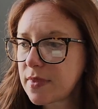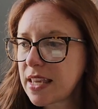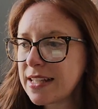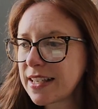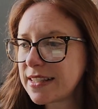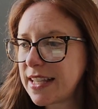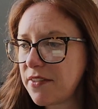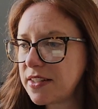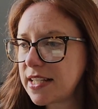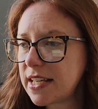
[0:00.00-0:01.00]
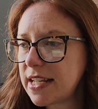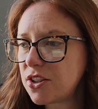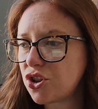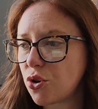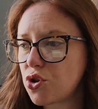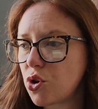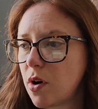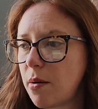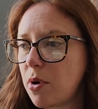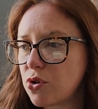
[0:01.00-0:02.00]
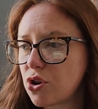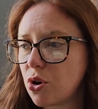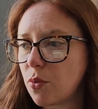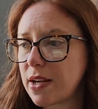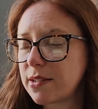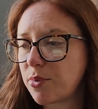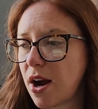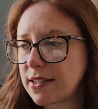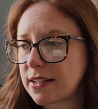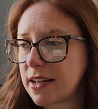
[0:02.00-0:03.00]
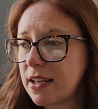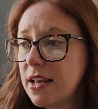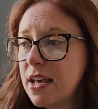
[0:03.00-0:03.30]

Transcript: it says deficit in social emotional reciprocity.